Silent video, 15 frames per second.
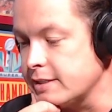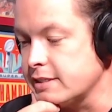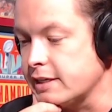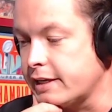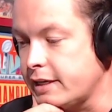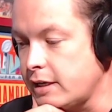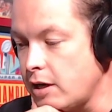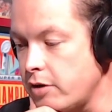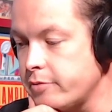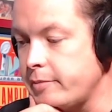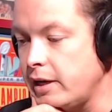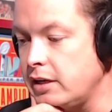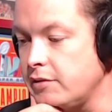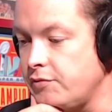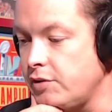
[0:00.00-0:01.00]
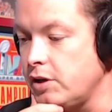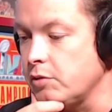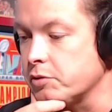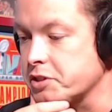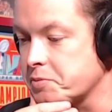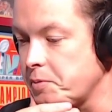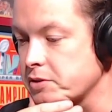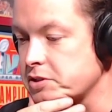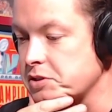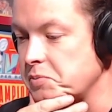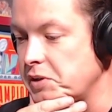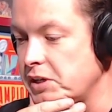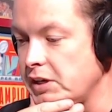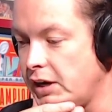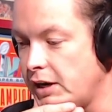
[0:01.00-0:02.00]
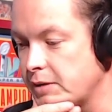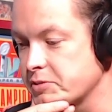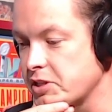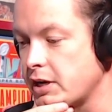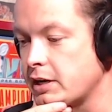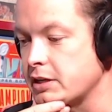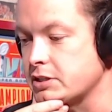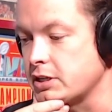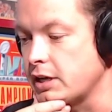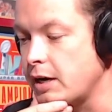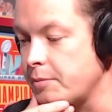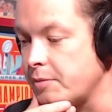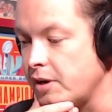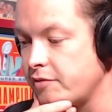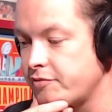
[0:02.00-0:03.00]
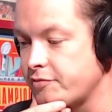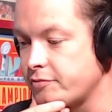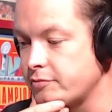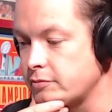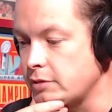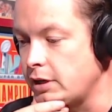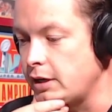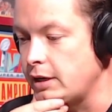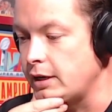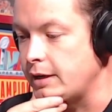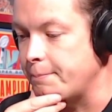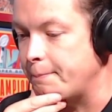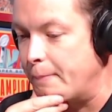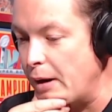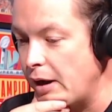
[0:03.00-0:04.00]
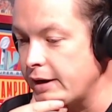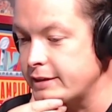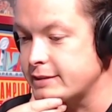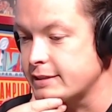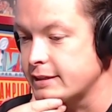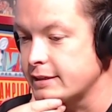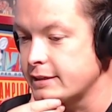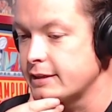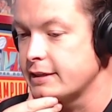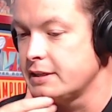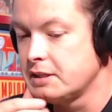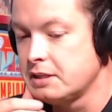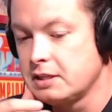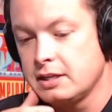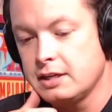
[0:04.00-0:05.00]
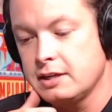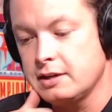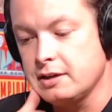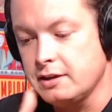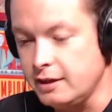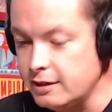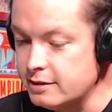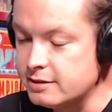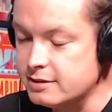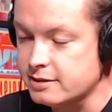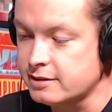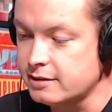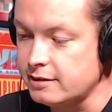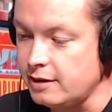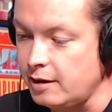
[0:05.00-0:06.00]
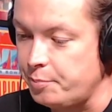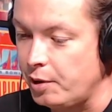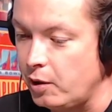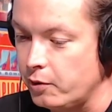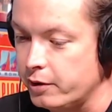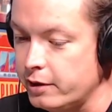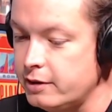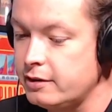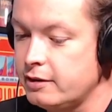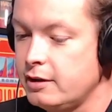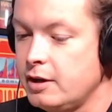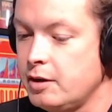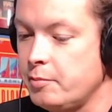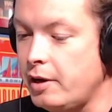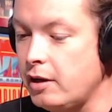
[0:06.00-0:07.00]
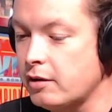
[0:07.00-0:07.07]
the co-main event was supposed to be Khamzat Chimaev, but his opponent, Paulo